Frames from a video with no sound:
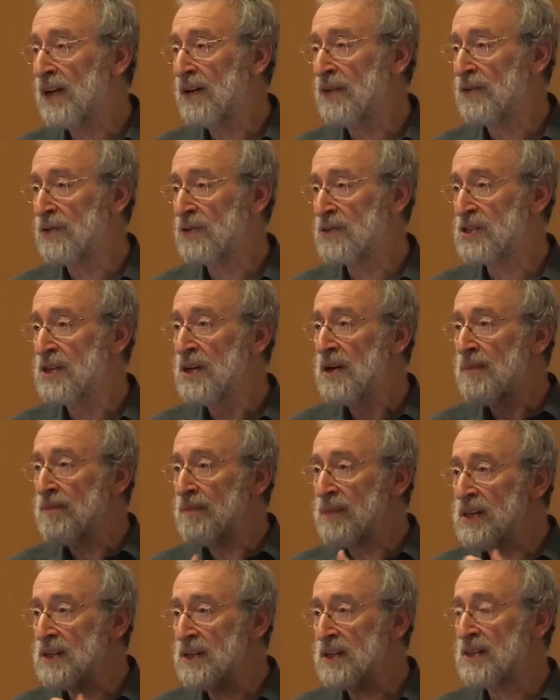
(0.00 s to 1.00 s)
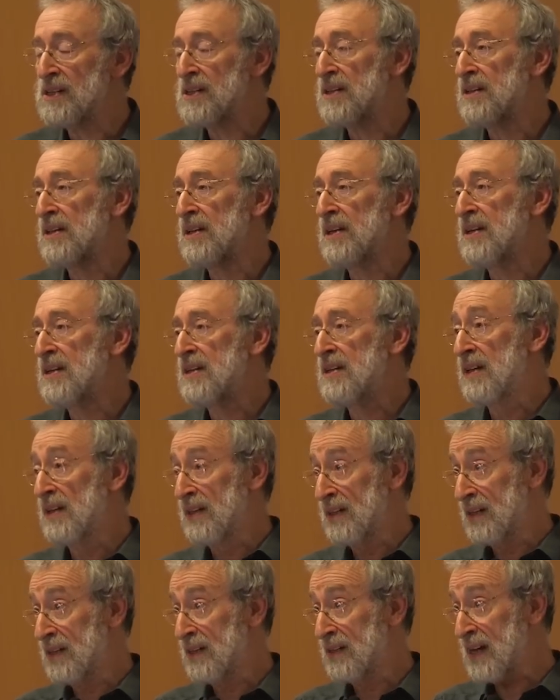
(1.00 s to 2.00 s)
loads mean that
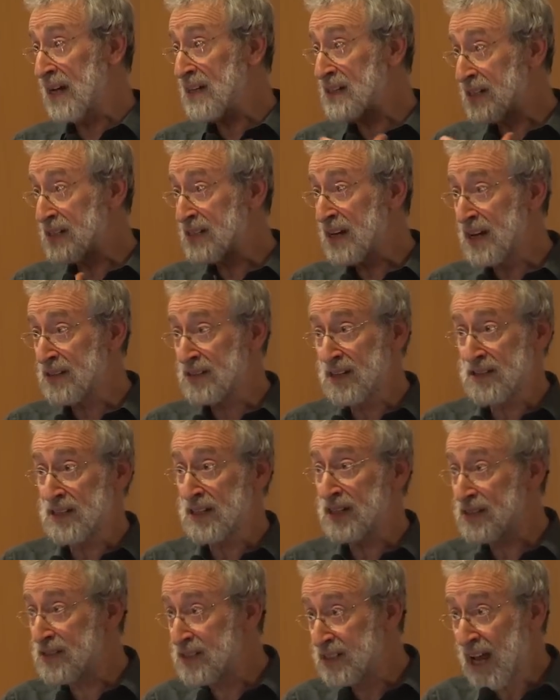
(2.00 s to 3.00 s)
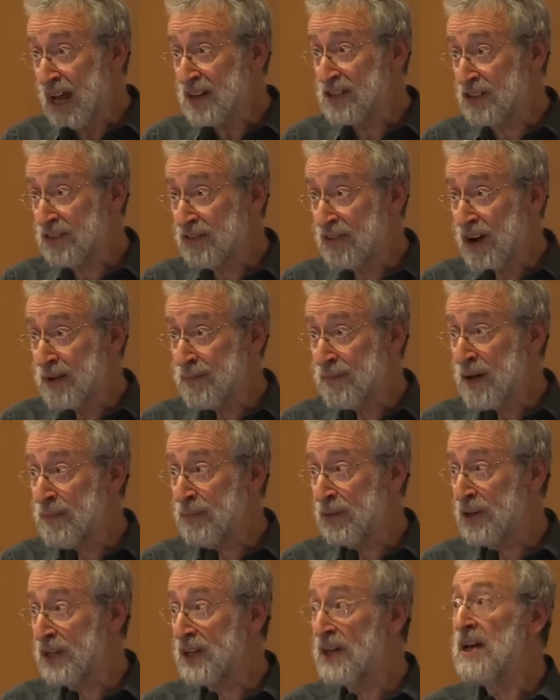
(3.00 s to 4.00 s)
the data it's accessing is scattered around
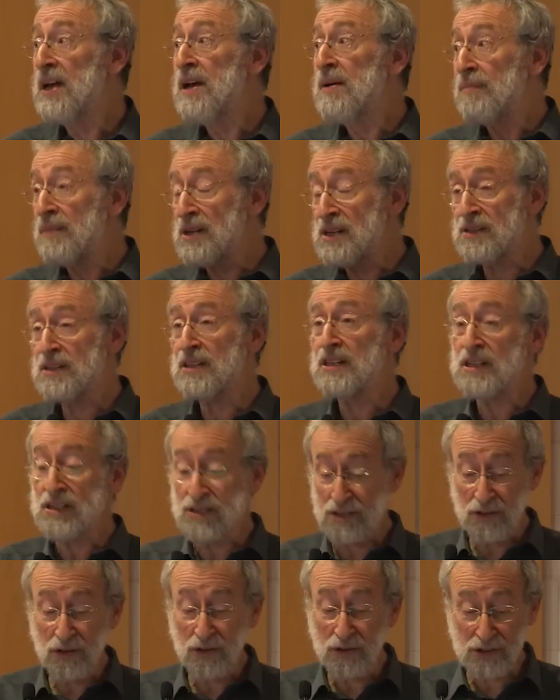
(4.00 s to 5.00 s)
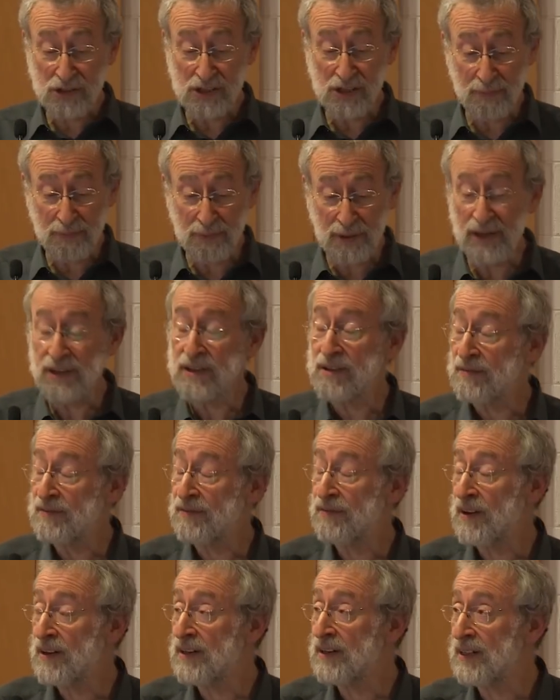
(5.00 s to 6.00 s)
memory means that it's also pretty
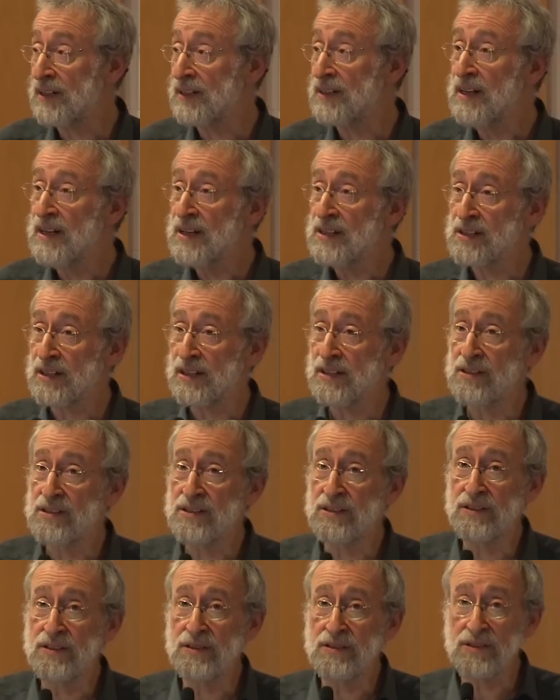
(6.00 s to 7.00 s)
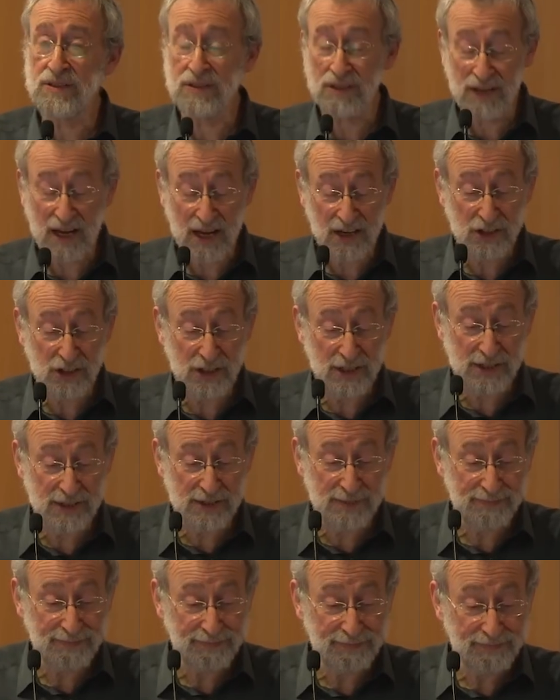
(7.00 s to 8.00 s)
unfriendly to caches.